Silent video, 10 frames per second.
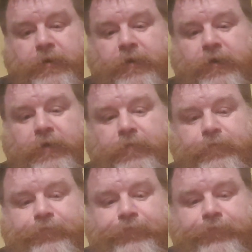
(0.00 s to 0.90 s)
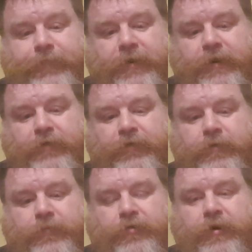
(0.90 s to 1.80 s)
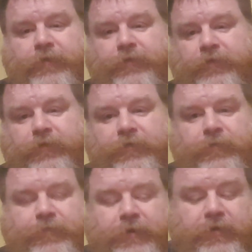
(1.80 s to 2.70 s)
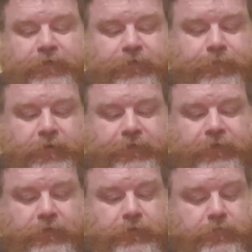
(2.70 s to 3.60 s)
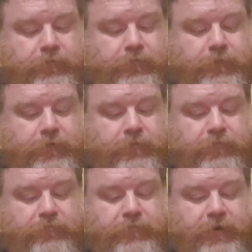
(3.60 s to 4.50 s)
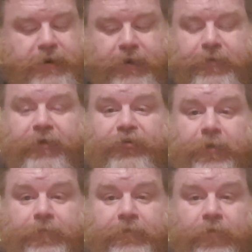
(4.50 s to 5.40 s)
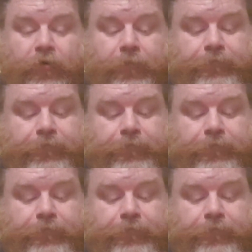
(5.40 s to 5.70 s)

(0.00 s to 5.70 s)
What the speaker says: he doesn't come across as the nicest person in any way, shape, or form.